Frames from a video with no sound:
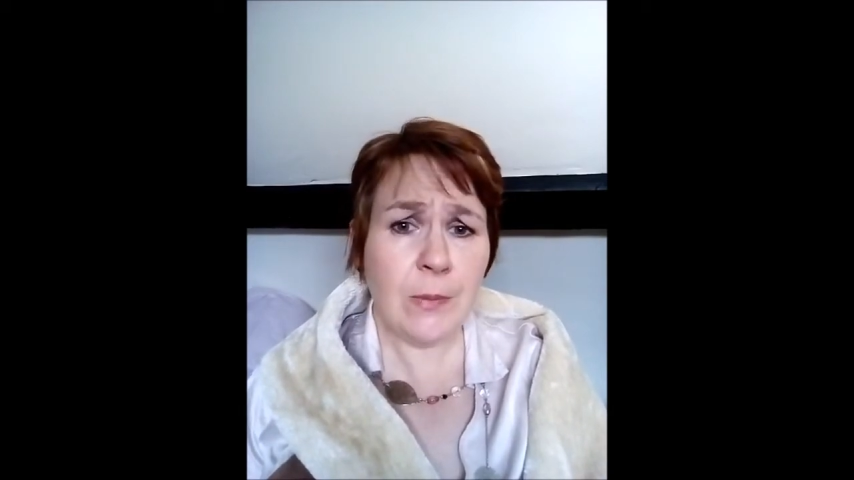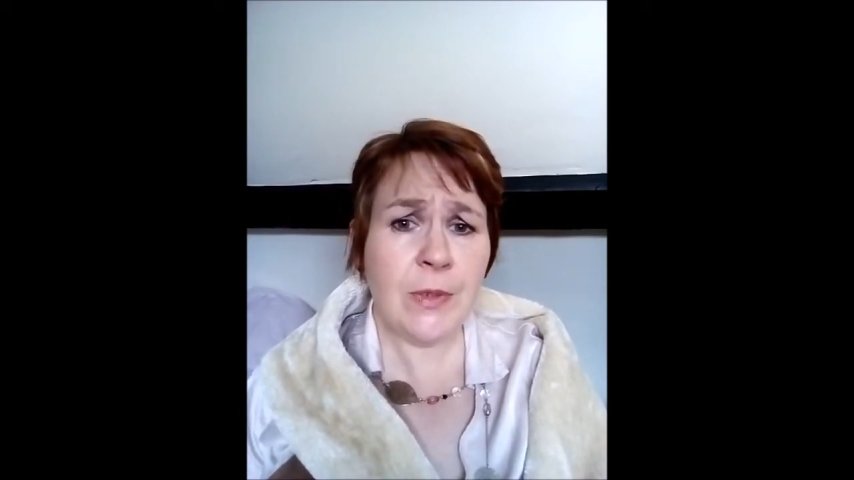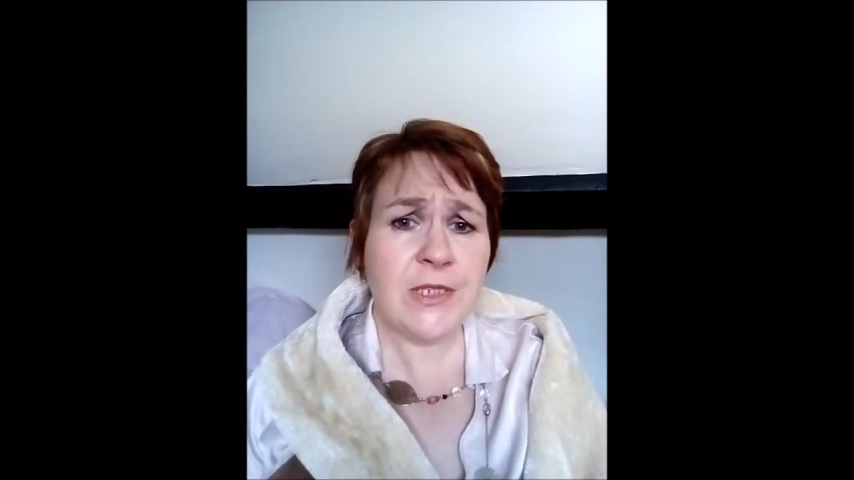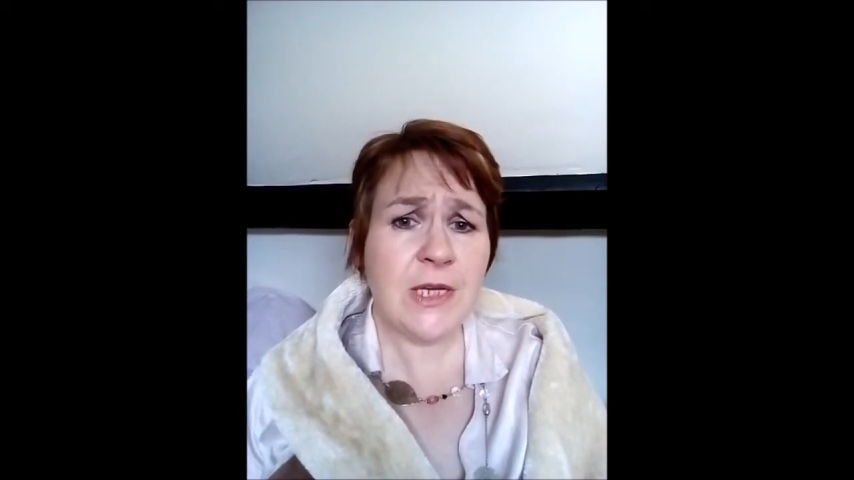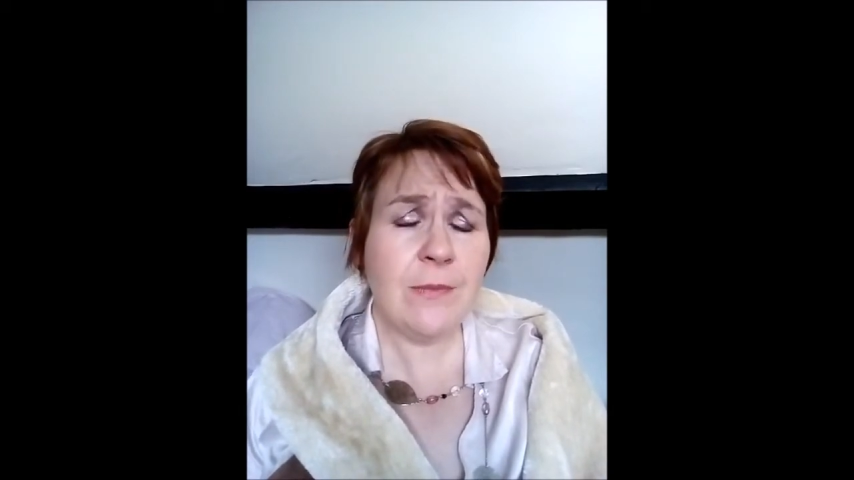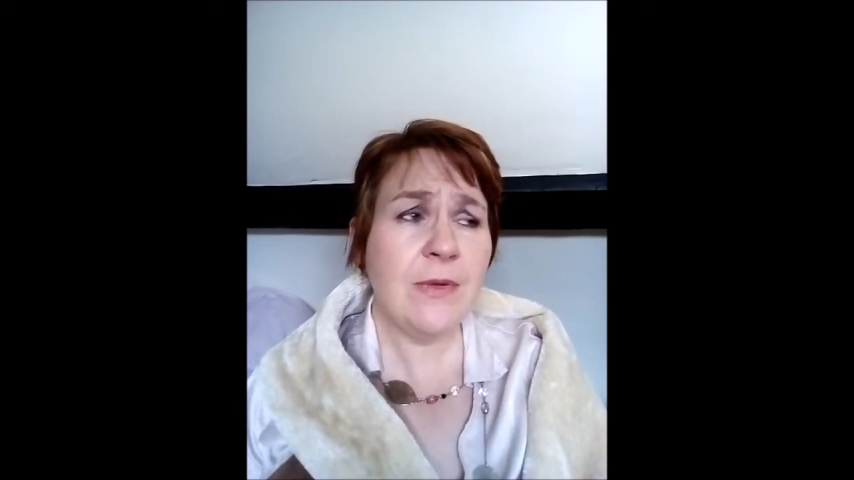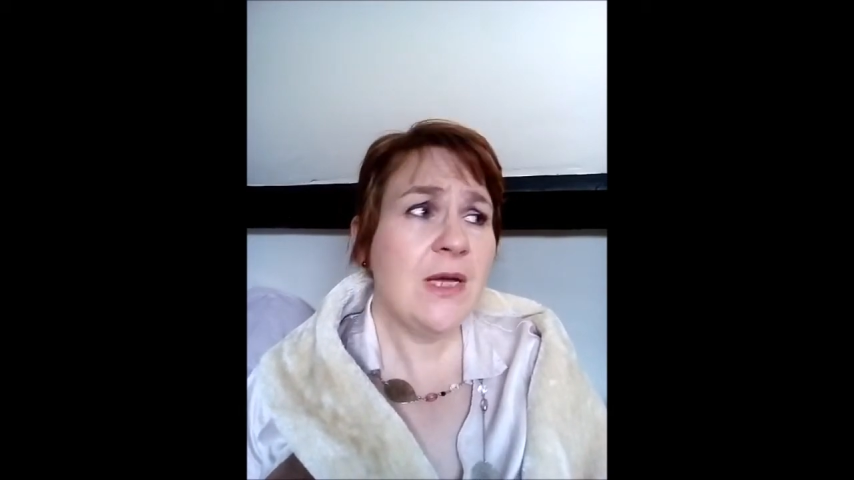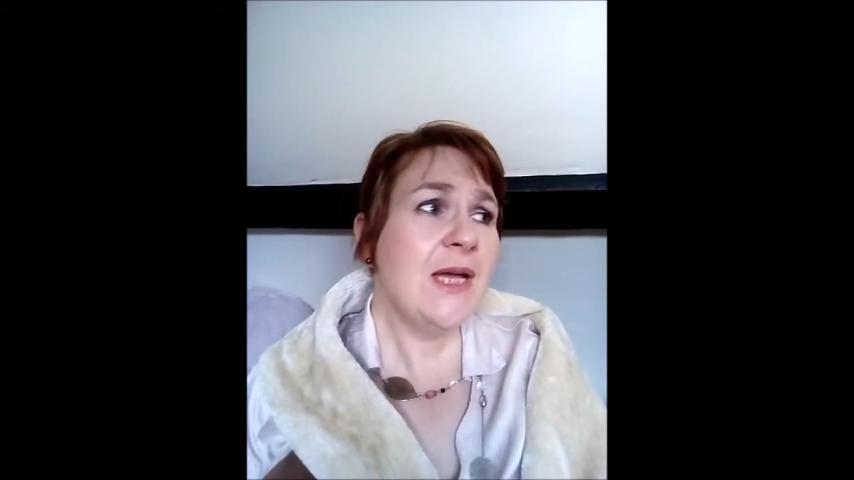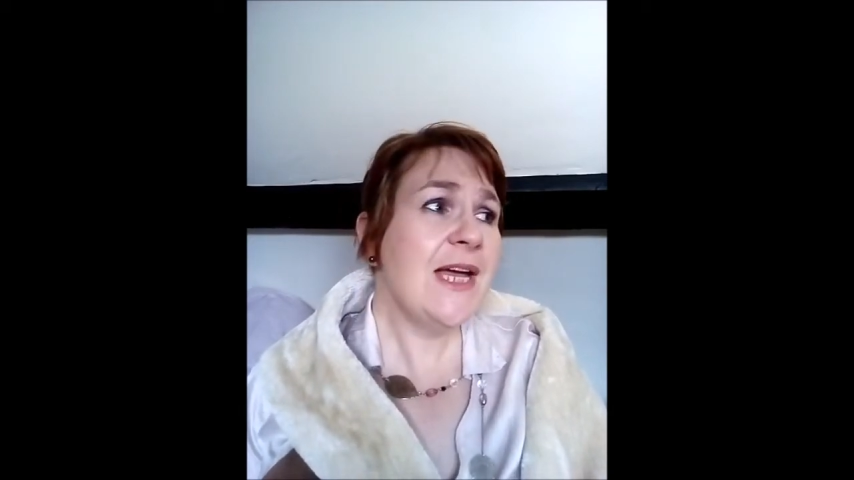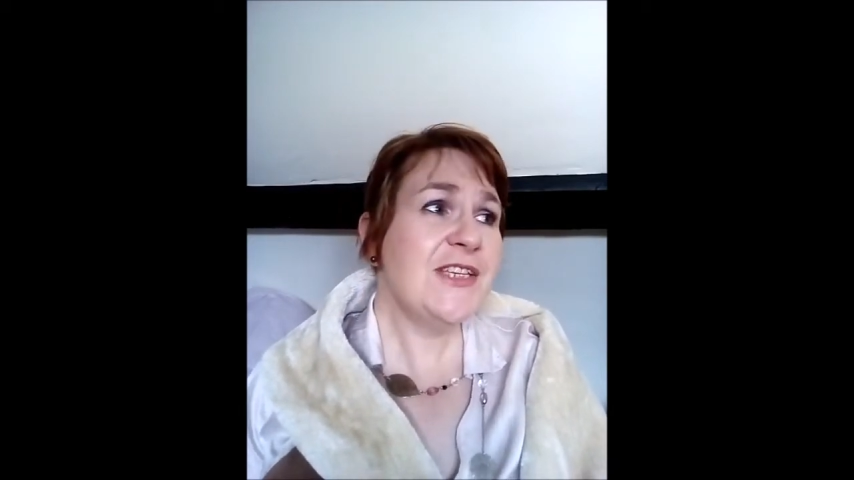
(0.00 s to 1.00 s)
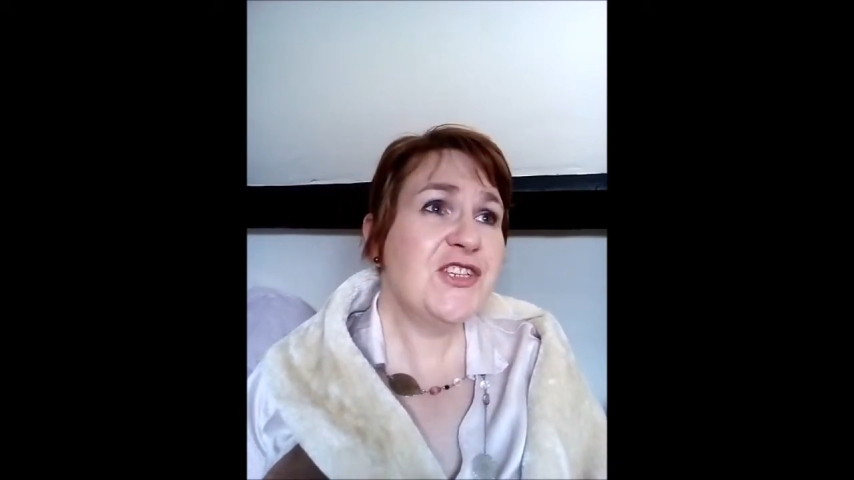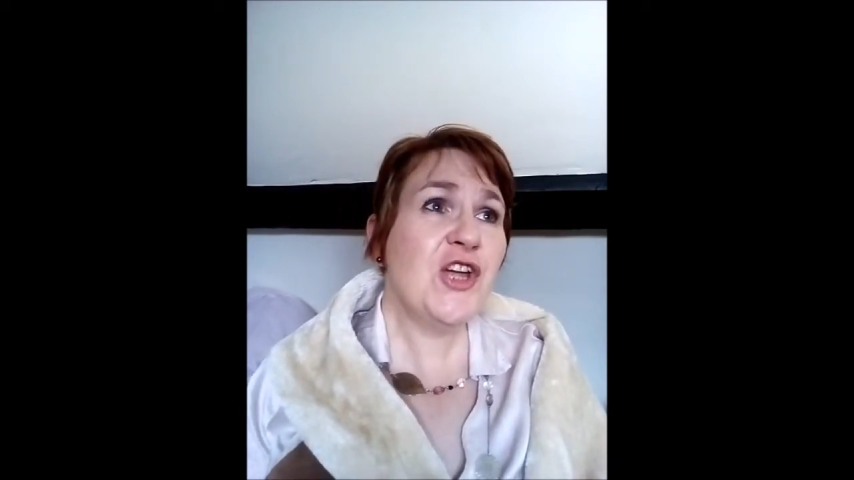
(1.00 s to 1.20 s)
but it's